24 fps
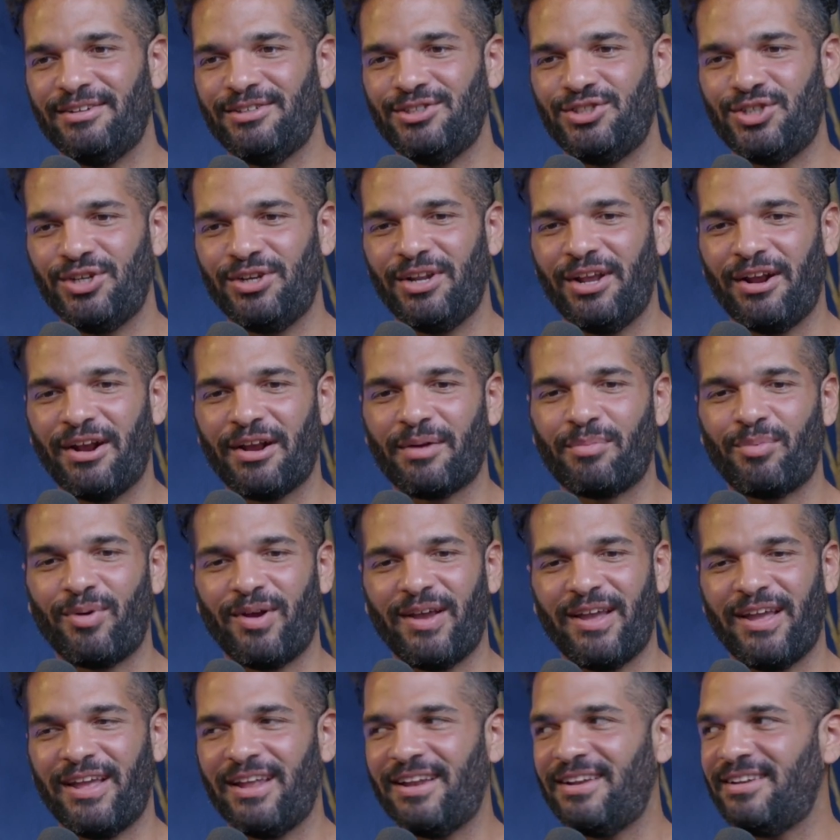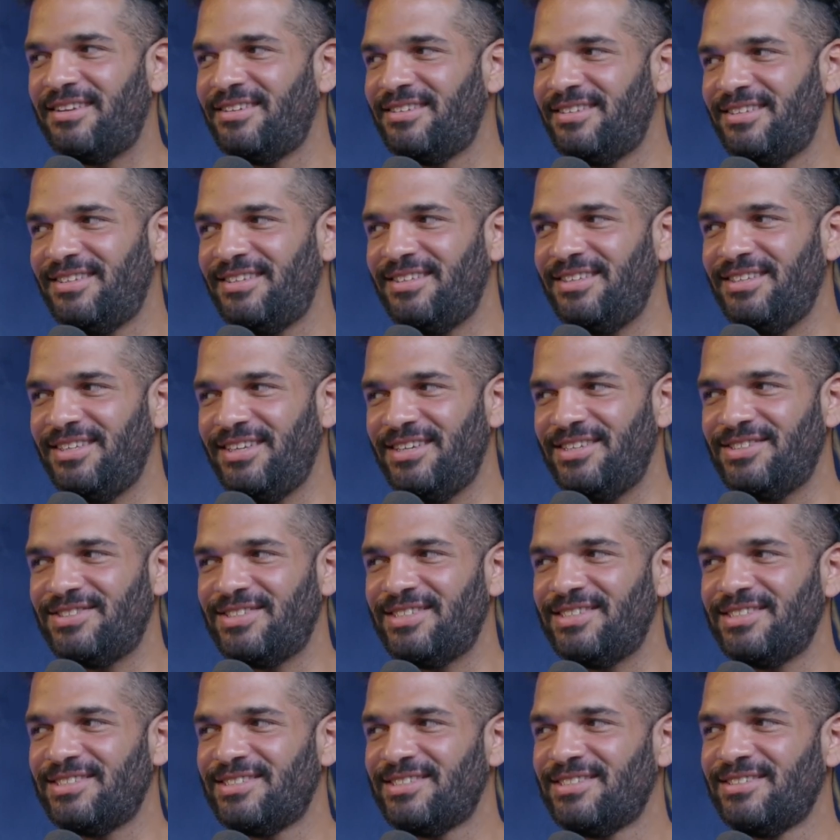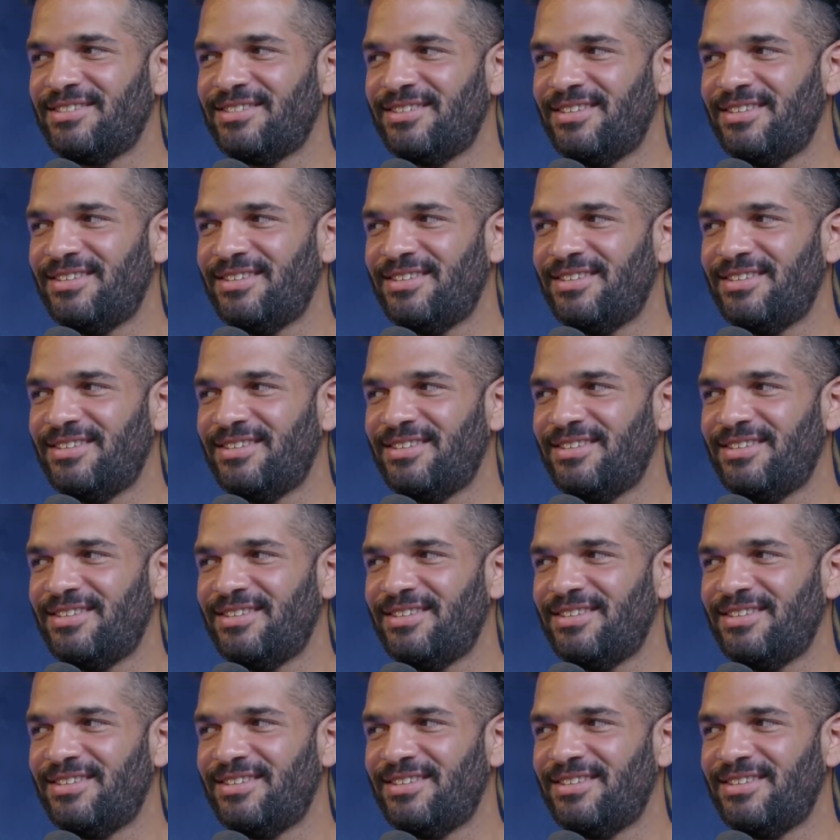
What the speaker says: generic brand Yeezys,